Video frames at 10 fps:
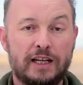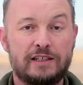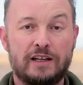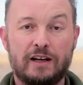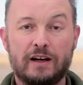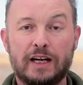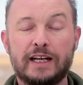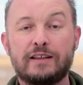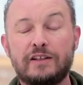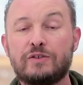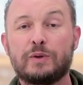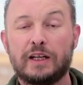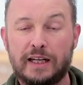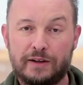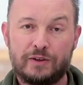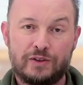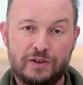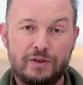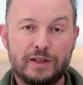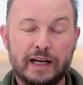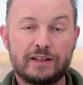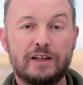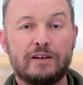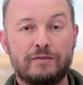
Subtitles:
SLR like this will allow you to do that